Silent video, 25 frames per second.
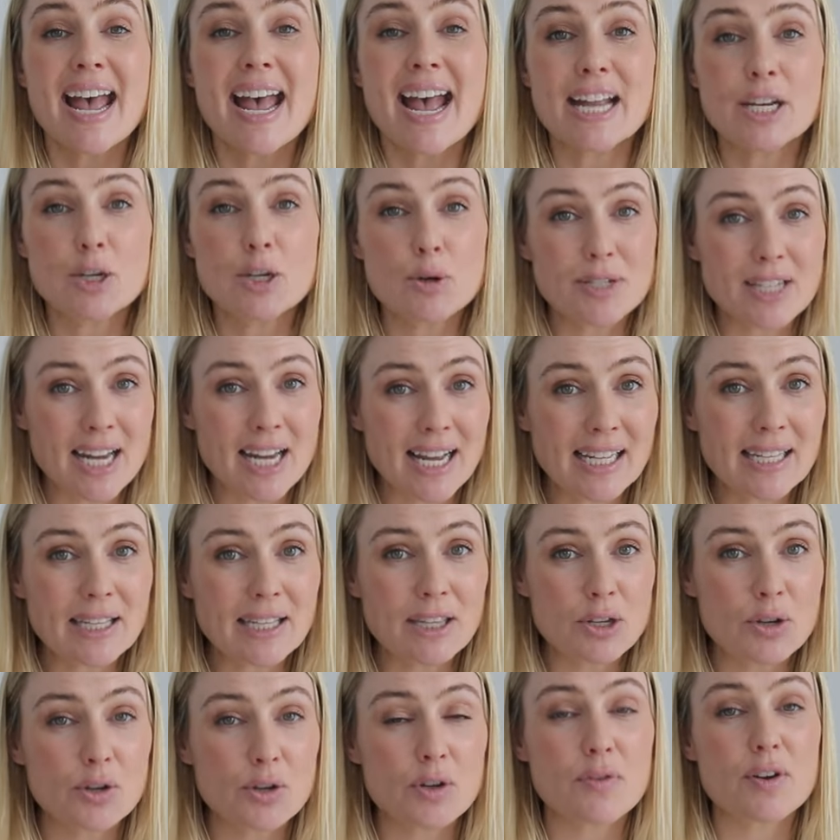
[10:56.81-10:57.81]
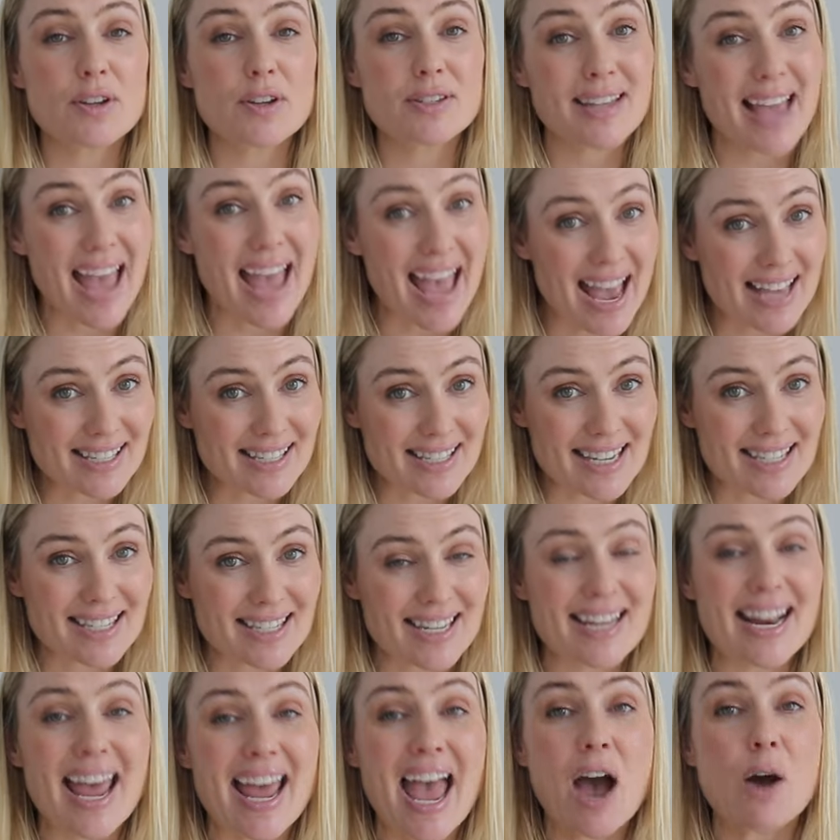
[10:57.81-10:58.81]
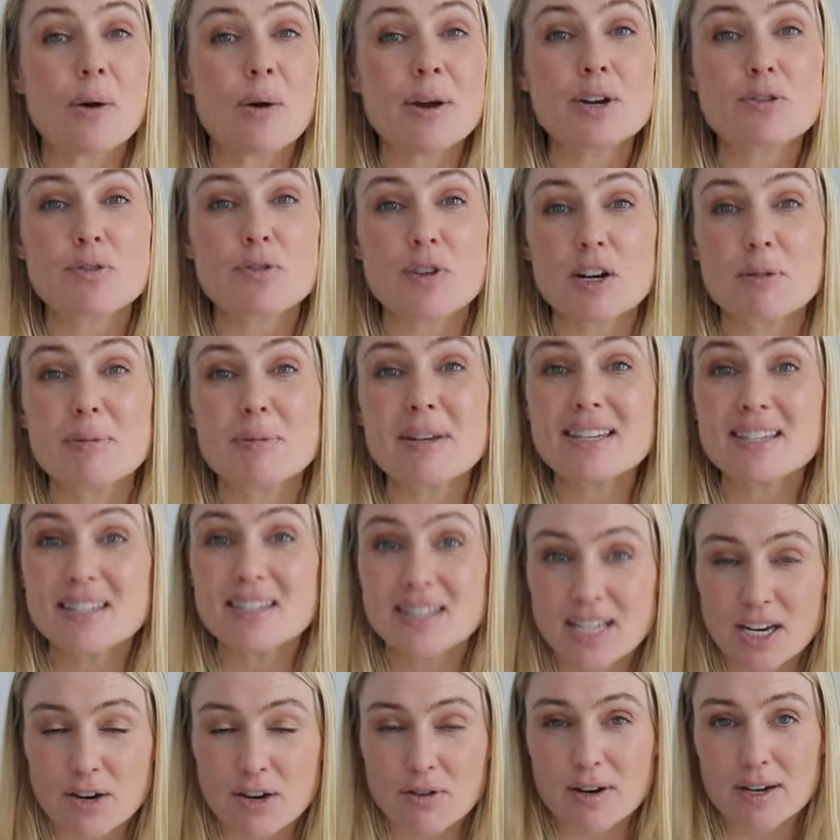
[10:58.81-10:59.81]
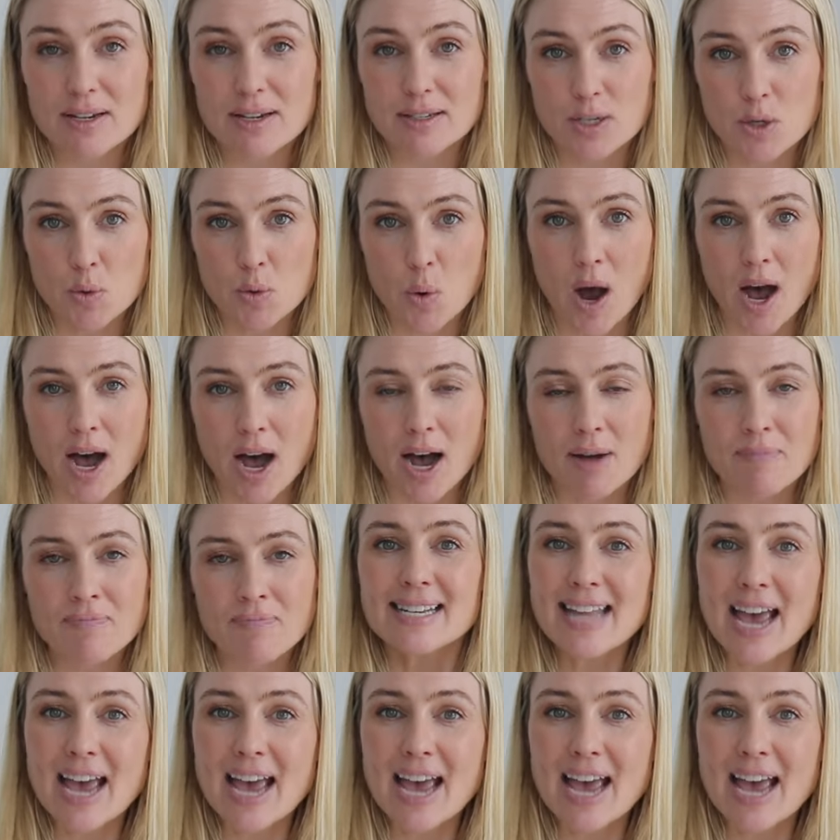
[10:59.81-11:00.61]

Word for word: And you're telling the universe, as I said, how incredibly serious you are.